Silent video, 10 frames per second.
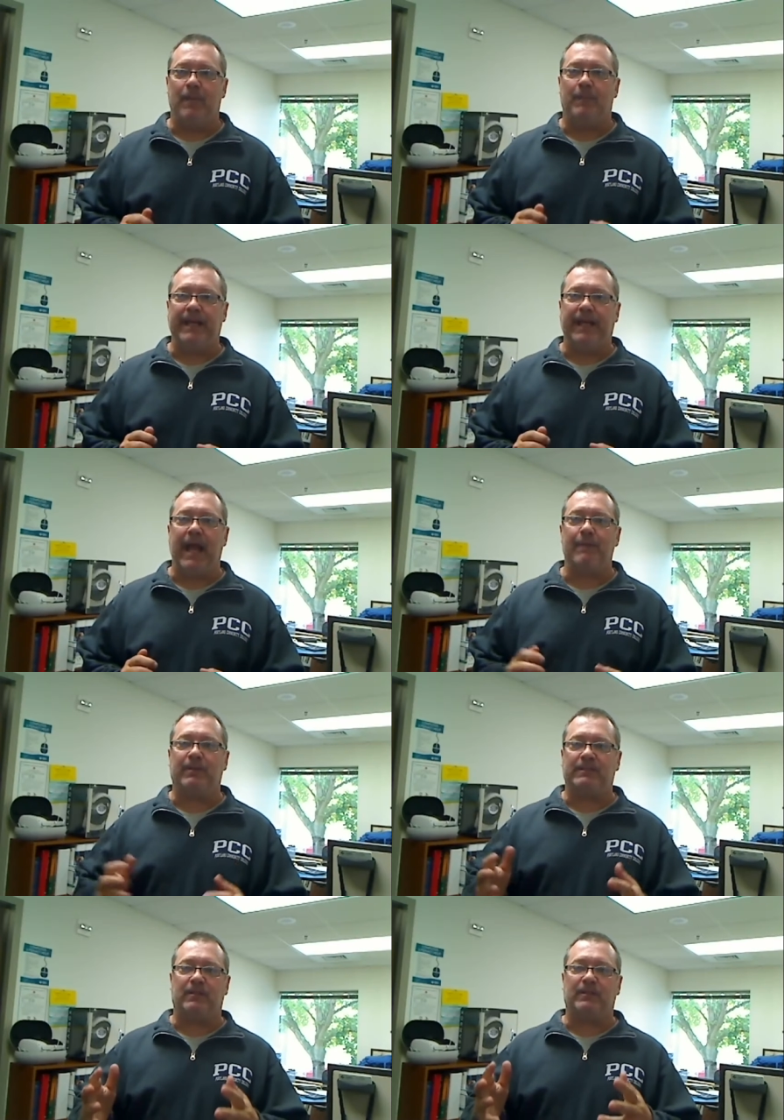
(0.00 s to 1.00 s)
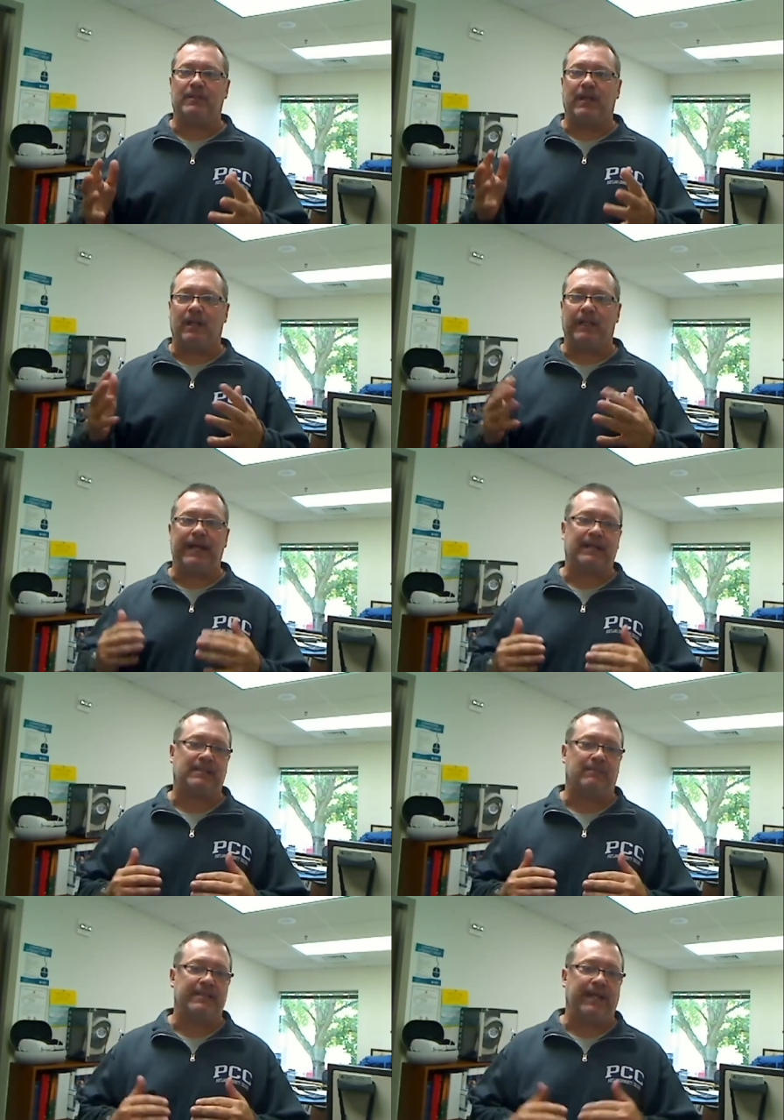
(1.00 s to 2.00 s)
being able to collect
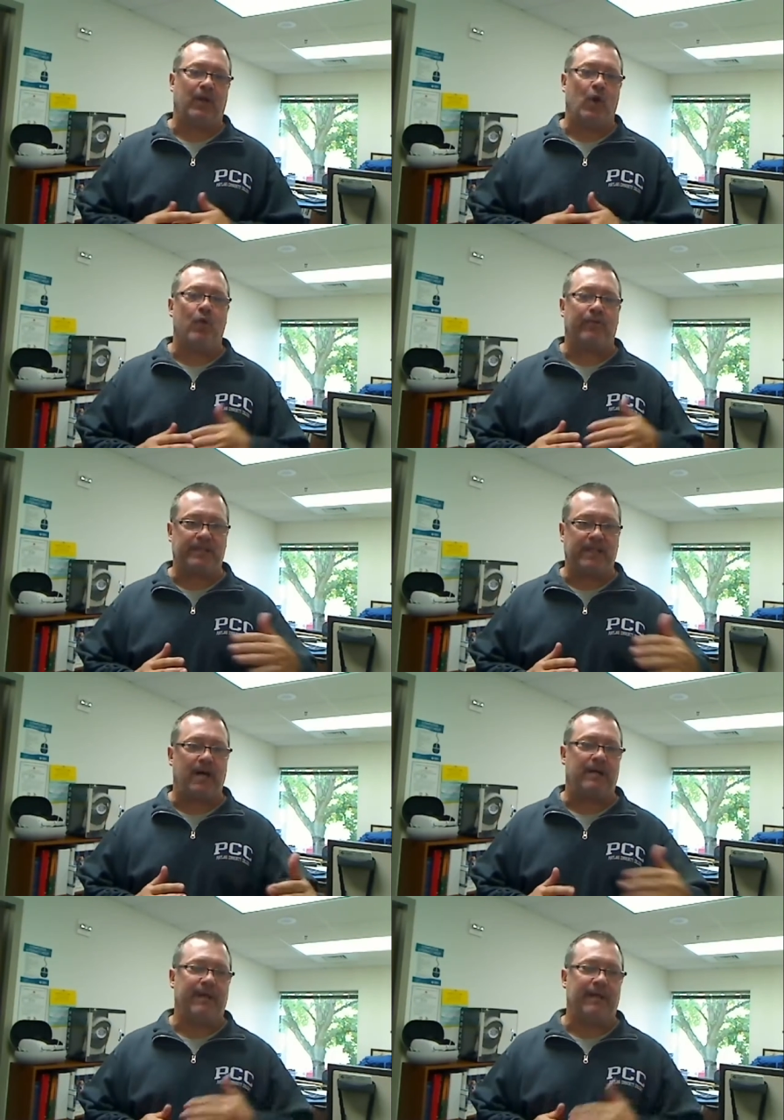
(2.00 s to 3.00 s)
some data over time.